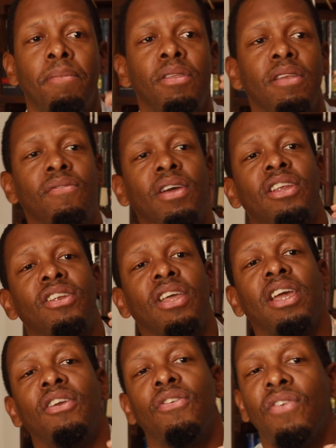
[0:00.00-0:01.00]
The
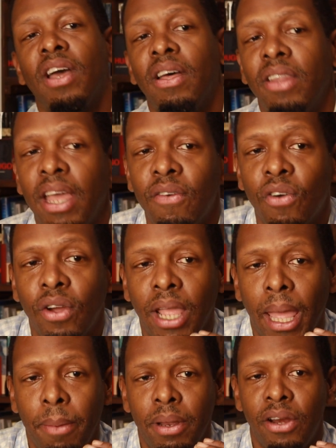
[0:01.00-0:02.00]
investigators found that
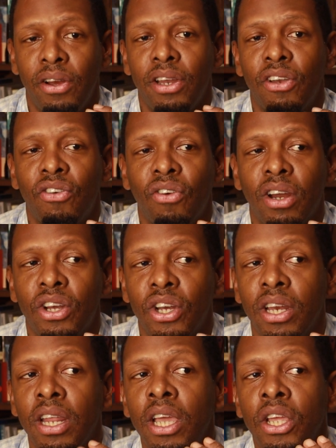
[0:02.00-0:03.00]
vocabulary
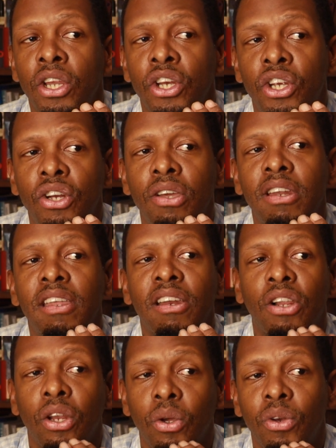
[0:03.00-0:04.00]
instruction should
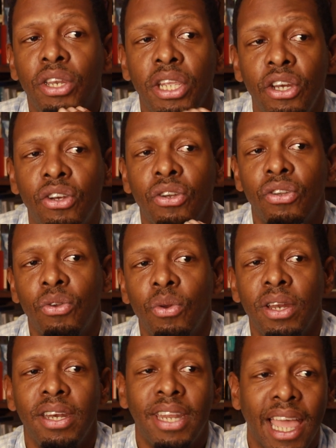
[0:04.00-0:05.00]
include
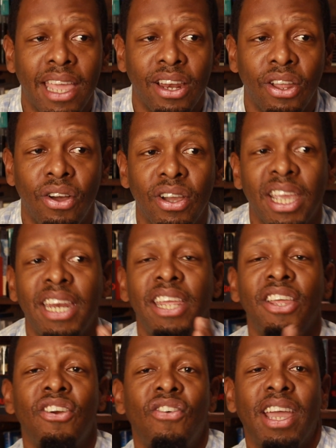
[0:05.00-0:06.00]
teacher-student dialogue and
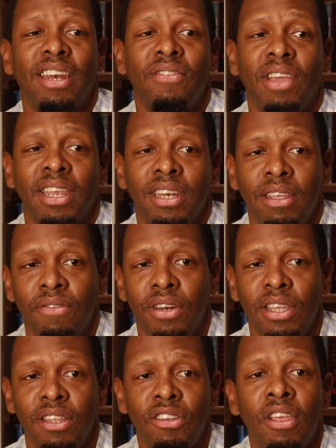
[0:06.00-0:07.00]
interactive
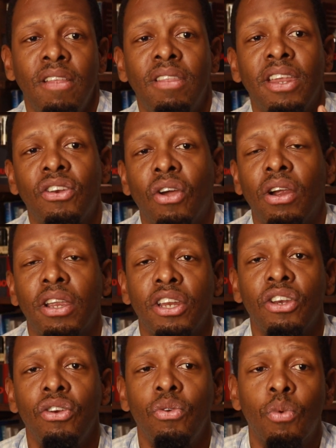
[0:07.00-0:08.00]
activities that
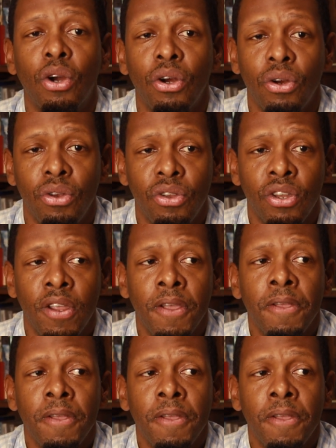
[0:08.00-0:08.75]
target new words.